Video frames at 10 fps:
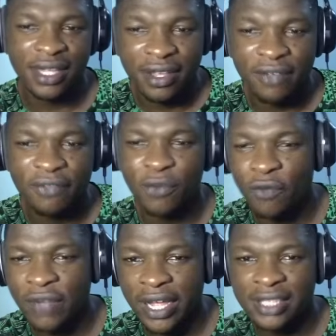a
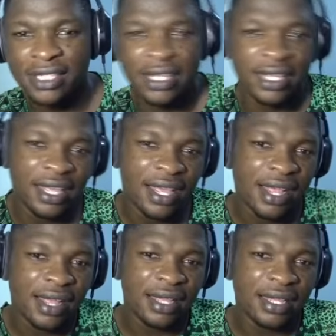overhead kick
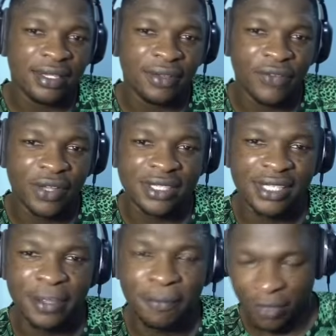in the first
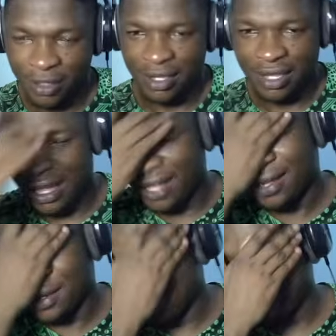game
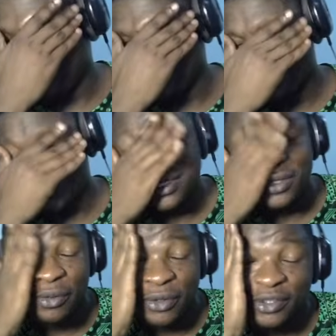against
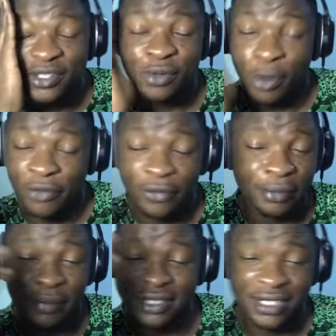Comoros, coming from the
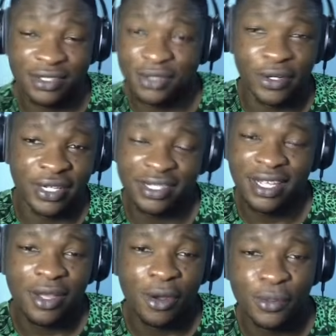bench and scoring
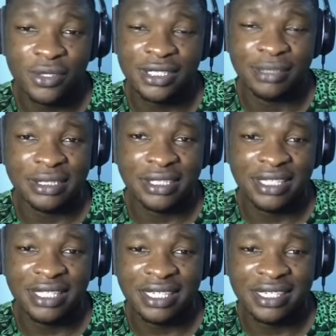almost
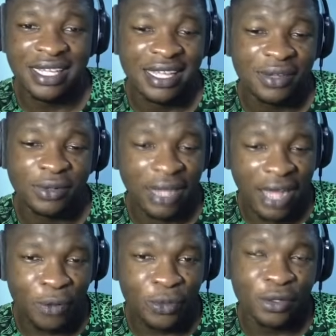immediately.
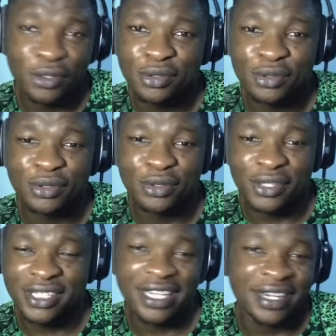Are we going to
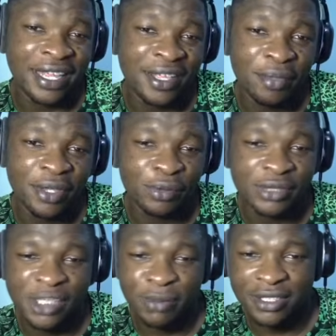consider Rahimi
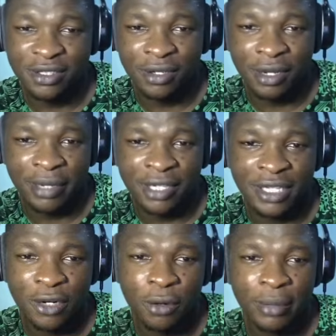despite the manager
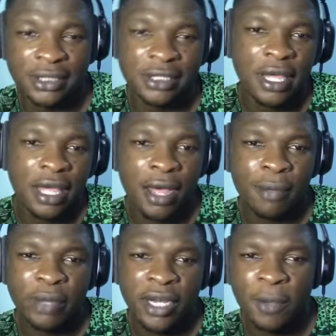comments?
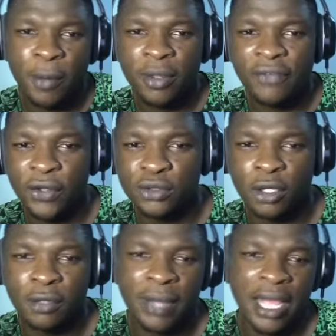Benin Republic felt
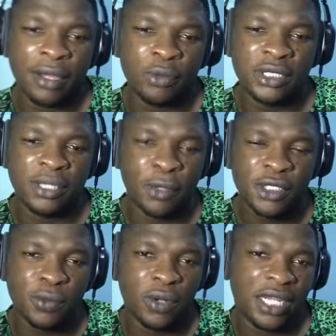done with a
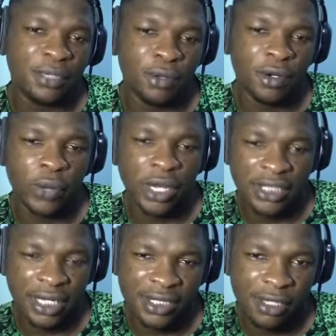possible handball where
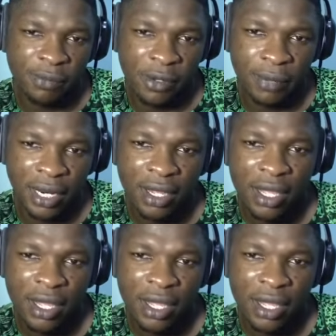Chancellor Mbemba